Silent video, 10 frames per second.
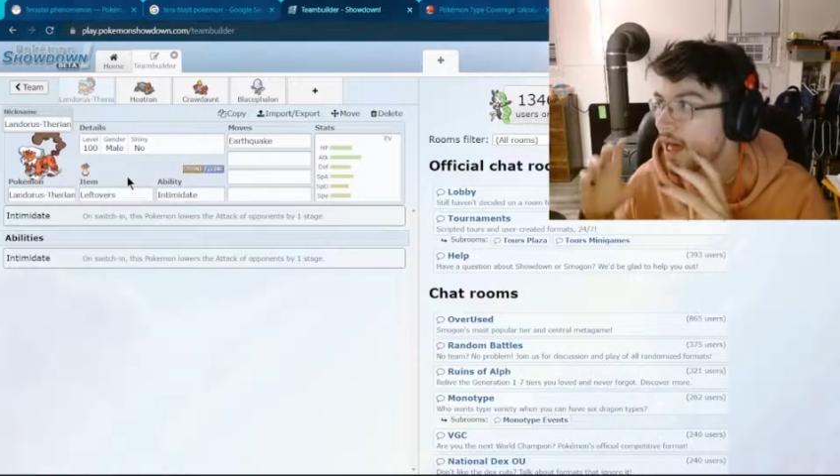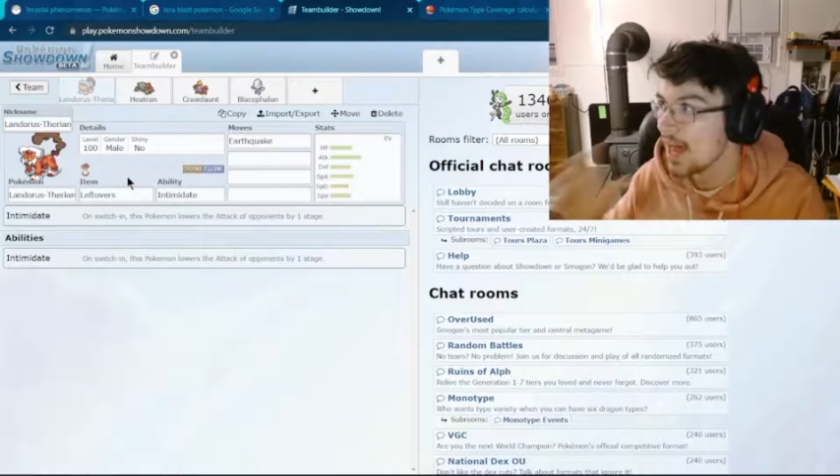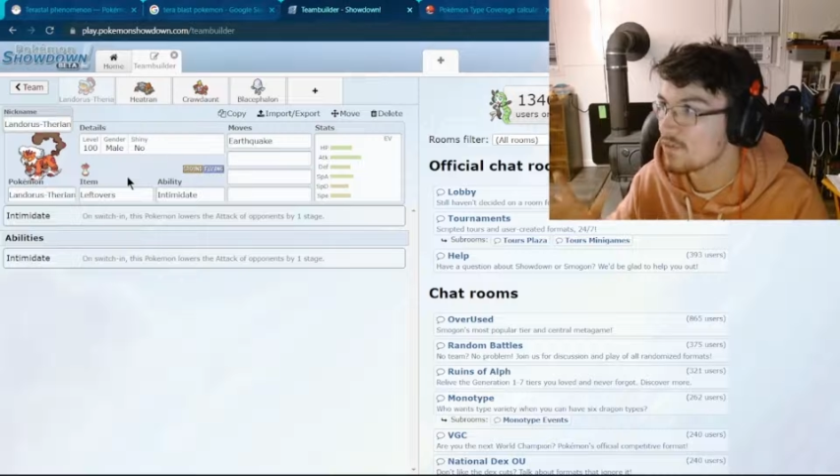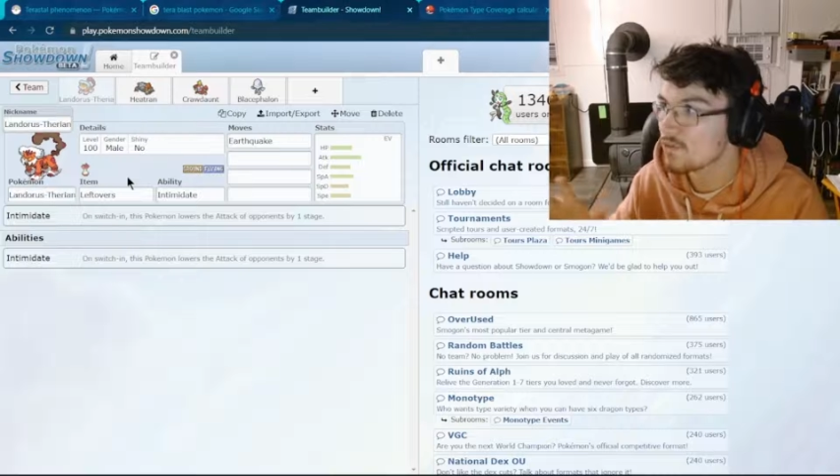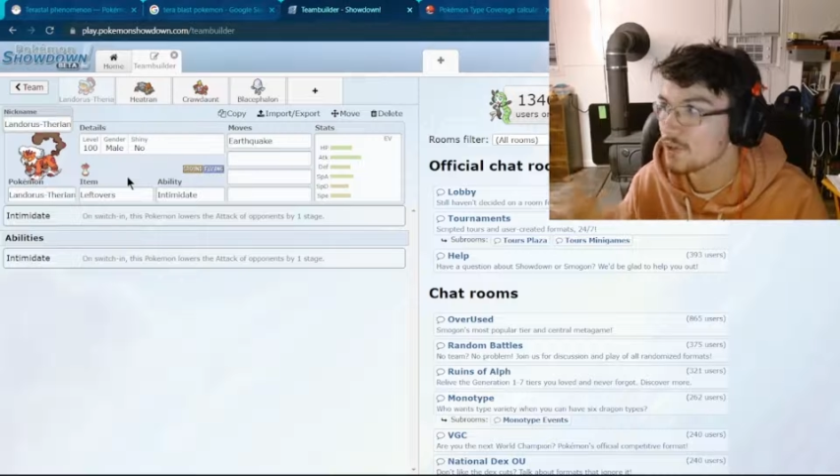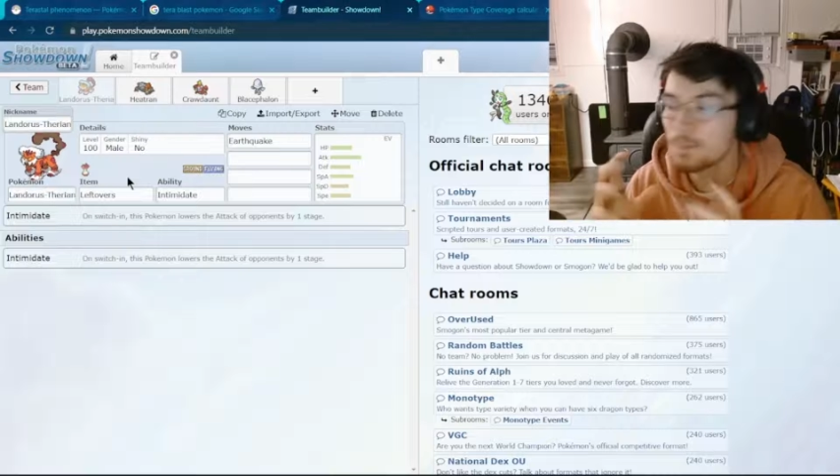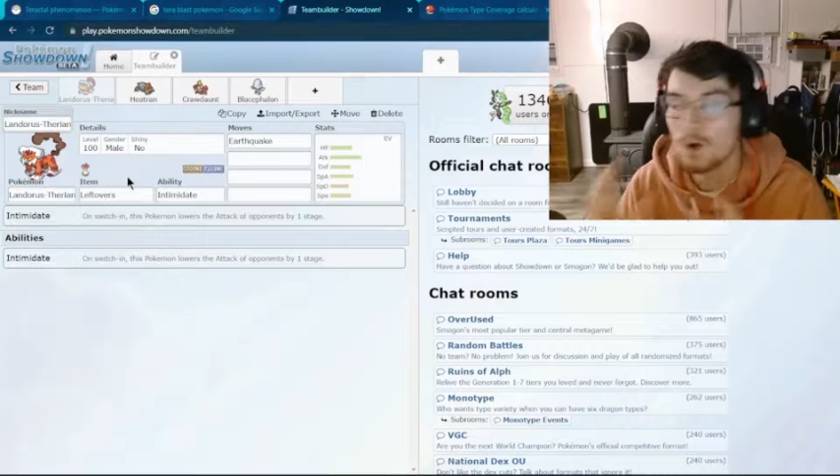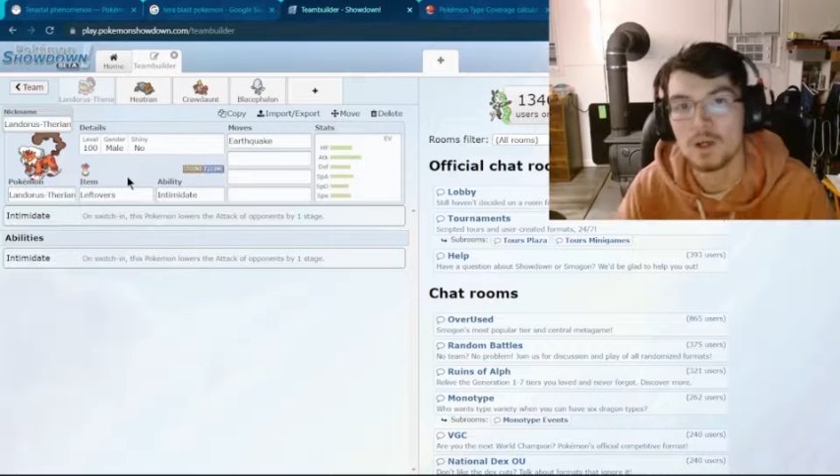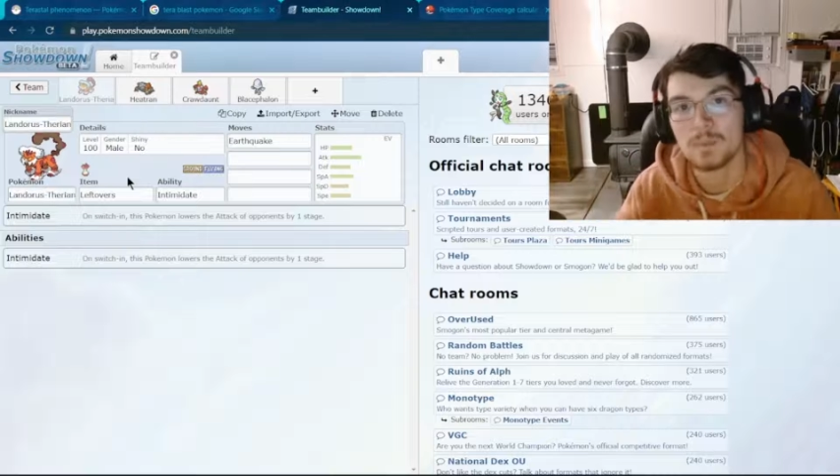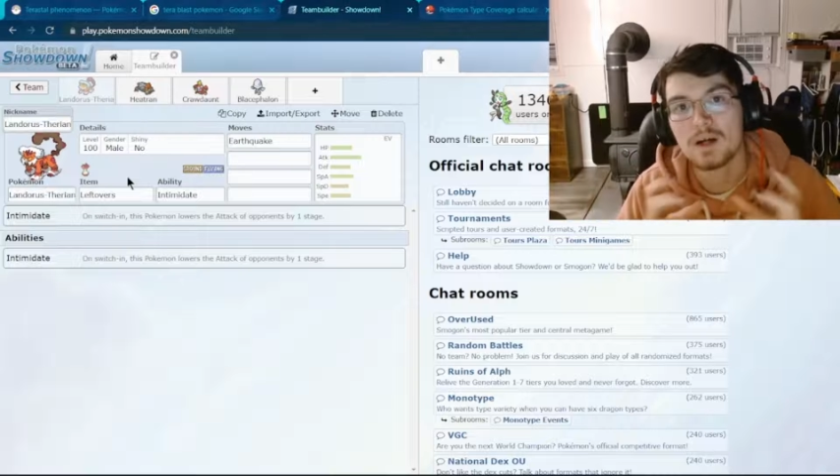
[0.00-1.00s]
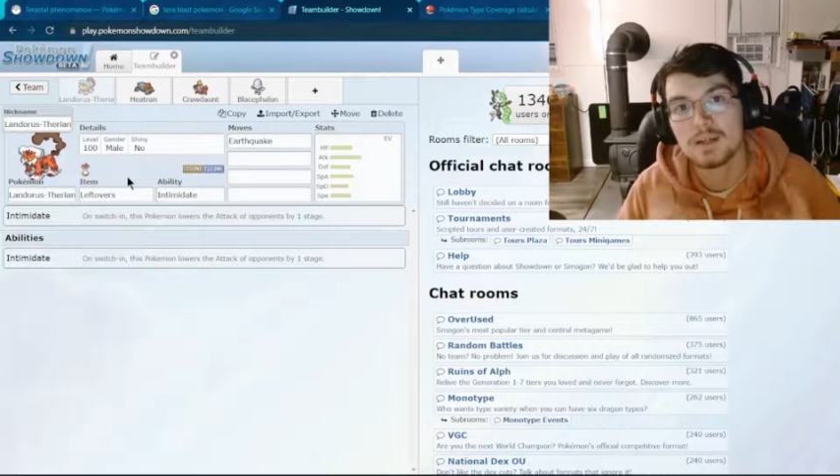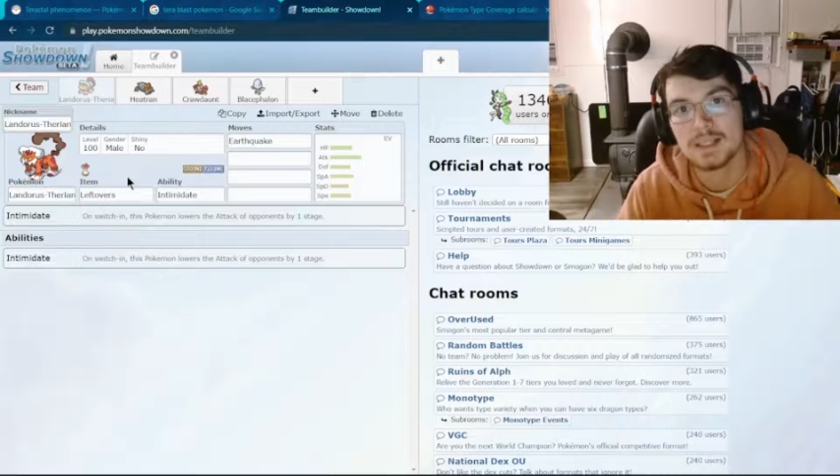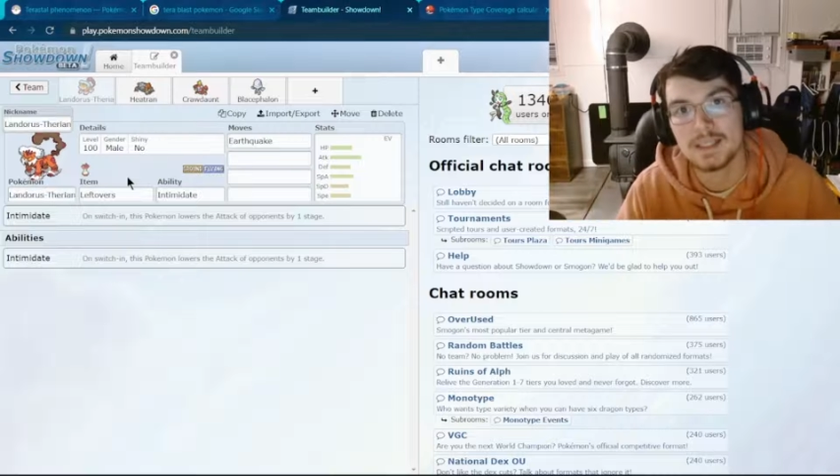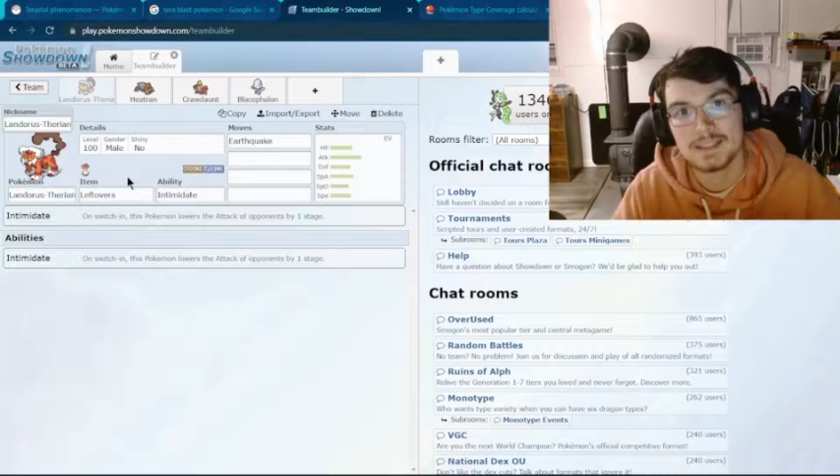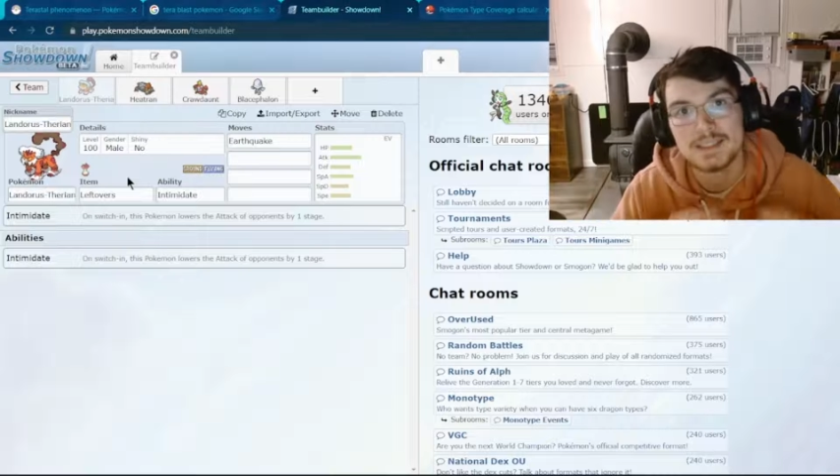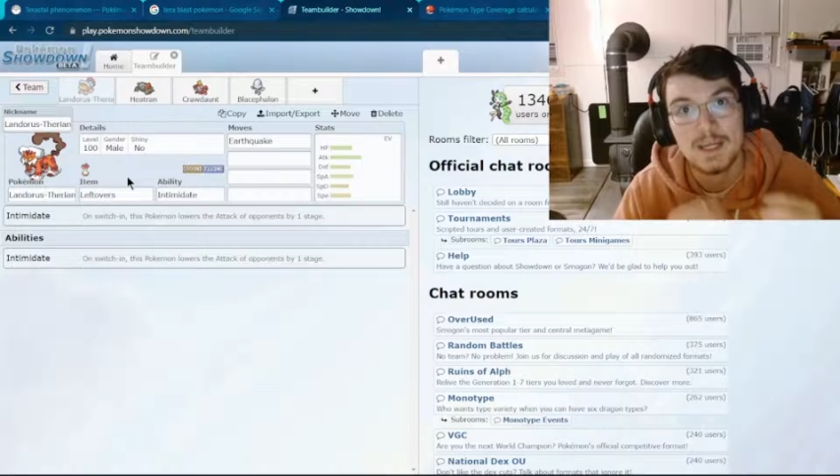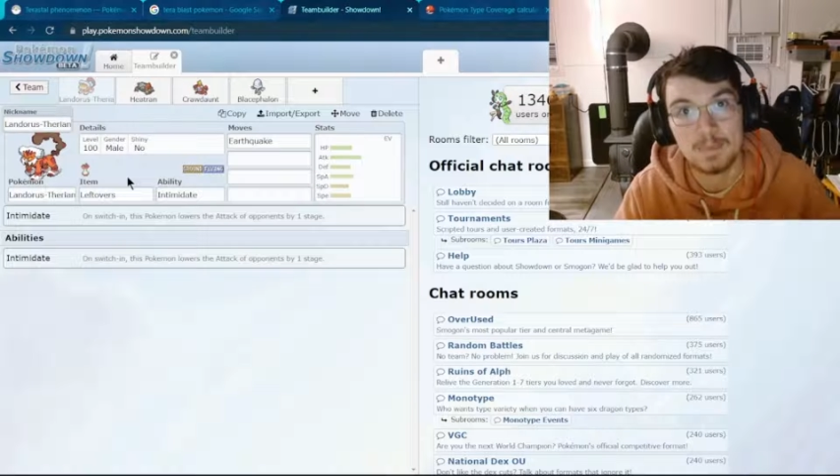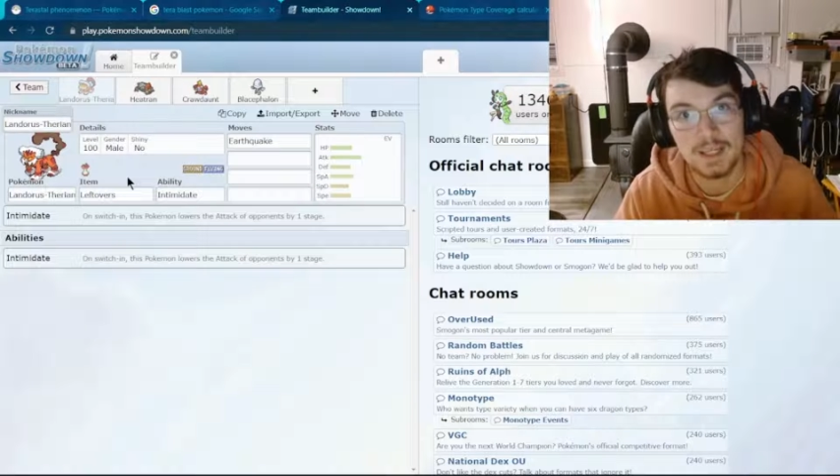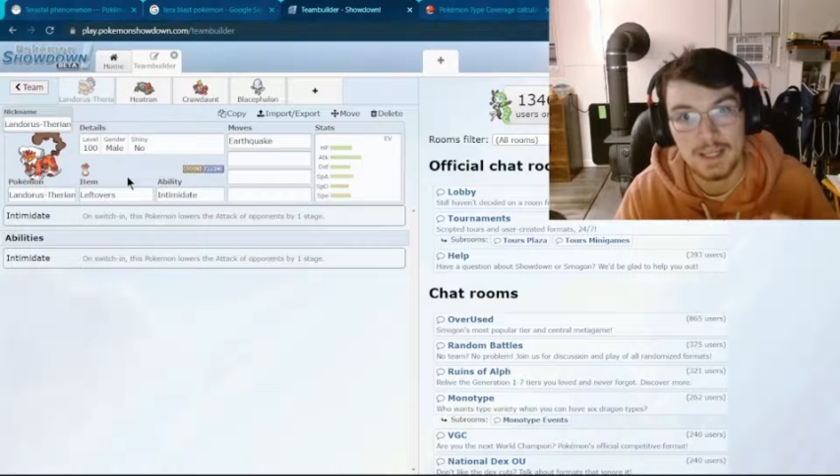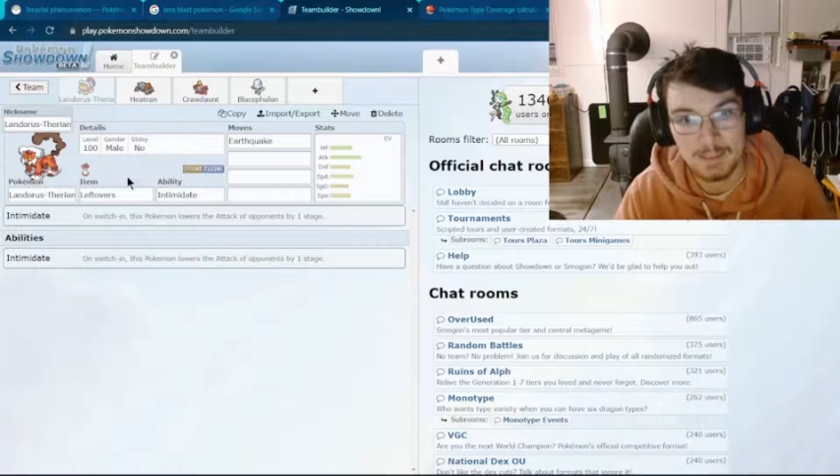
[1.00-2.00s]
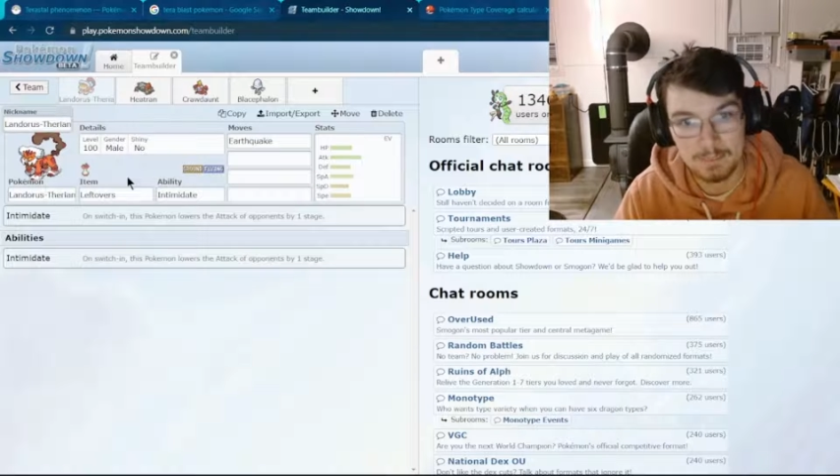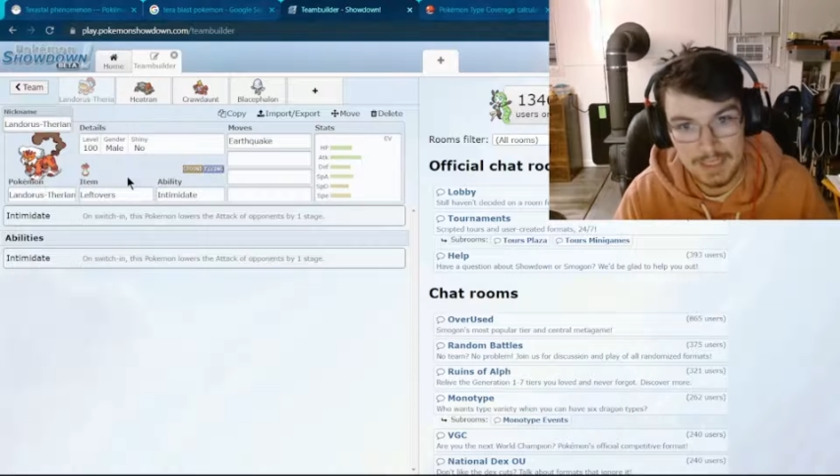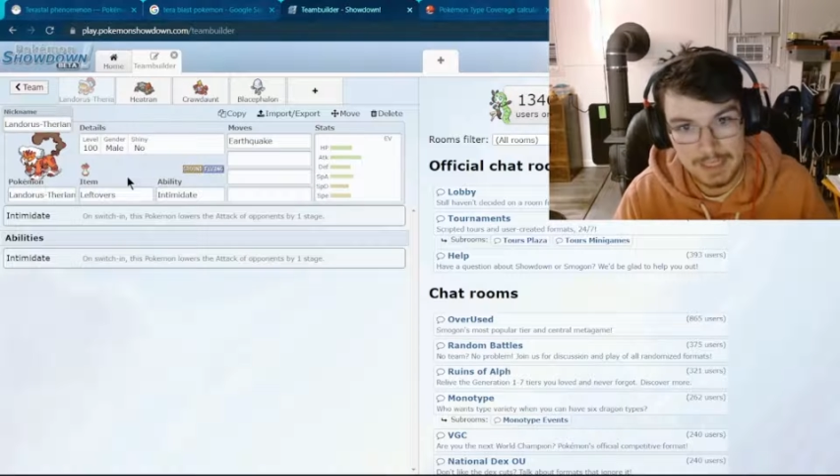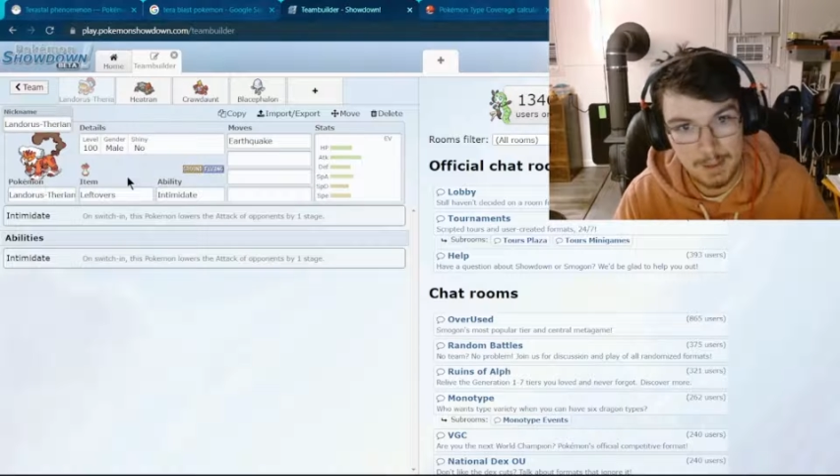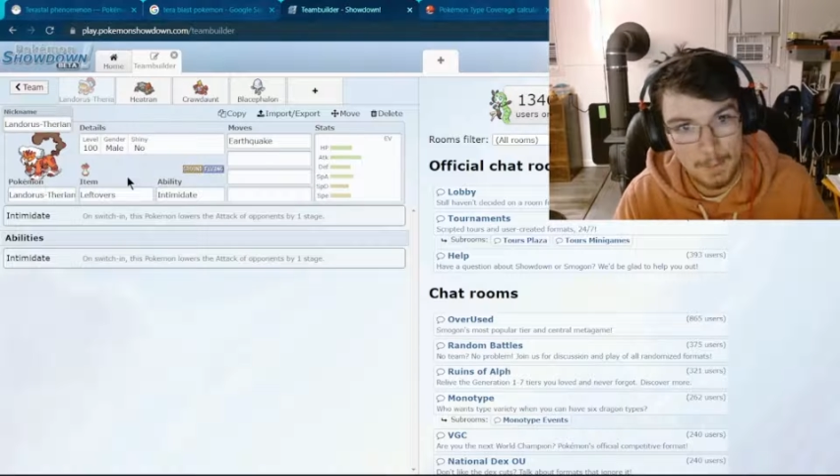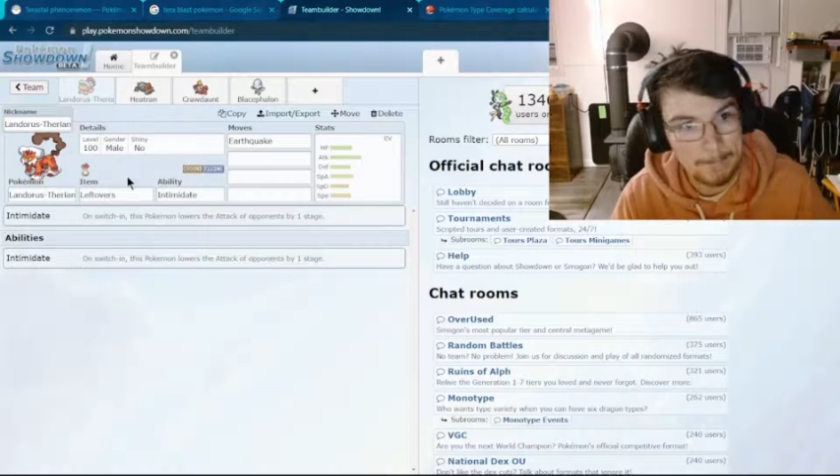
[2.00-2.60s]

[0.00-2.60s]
Every Pokemon gets a plan B.